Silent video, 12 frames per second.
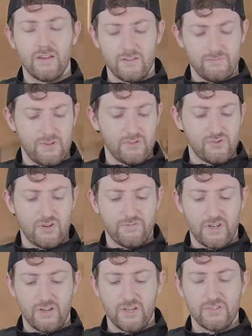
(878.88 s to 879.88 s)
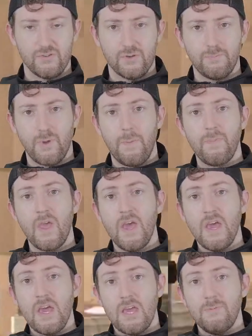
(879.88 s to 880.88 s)
and I'll try to find a link to it. But
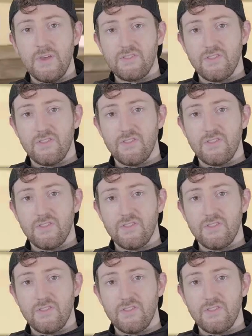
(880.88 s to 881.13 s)
he makes